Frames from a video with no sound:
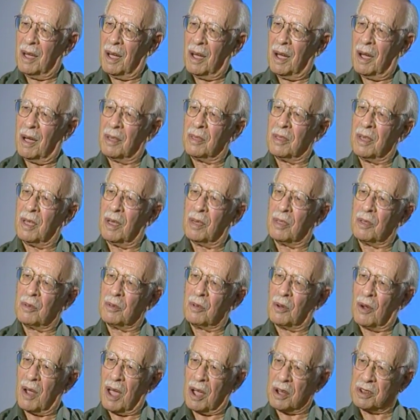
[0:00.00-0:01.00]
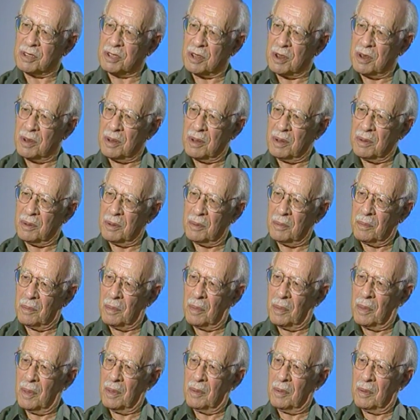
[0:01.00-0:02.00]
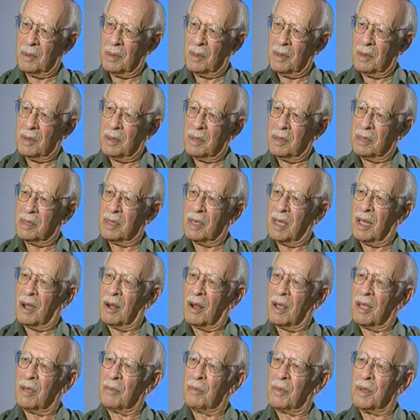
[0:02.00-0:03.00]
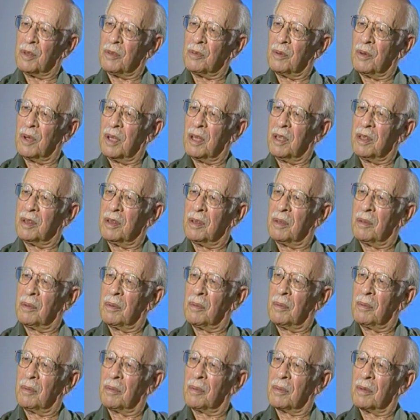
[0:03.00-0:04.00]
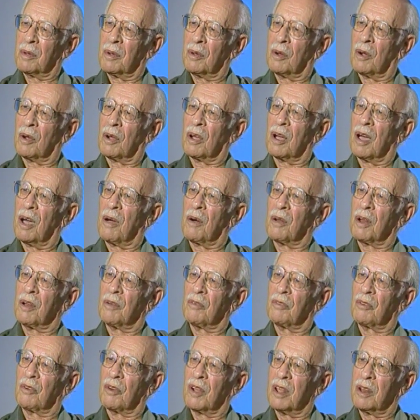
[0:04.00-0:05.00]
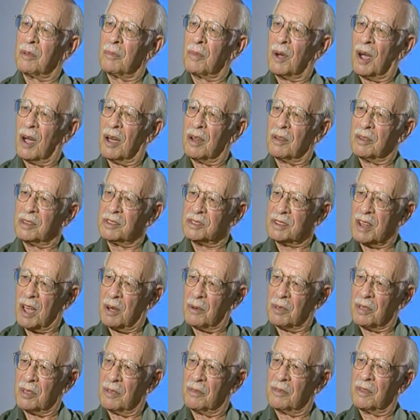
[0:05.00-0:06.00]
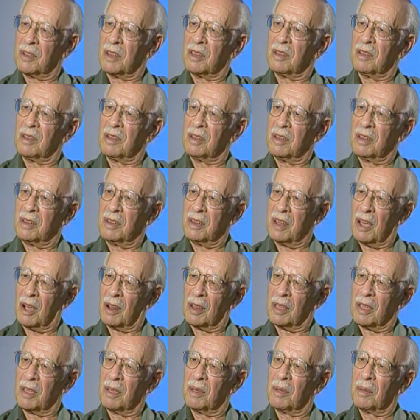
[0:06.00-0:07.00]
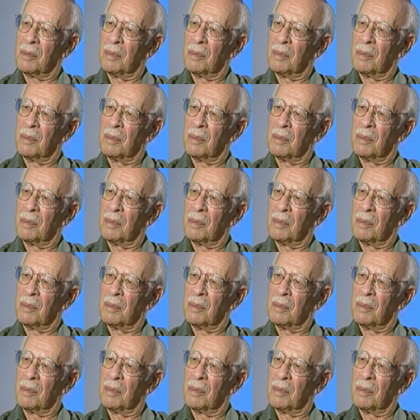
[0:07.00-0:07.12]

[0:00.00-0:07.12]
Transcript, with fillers: On the other direction, the area between Gurgaon and Faridabad, south of Delhi,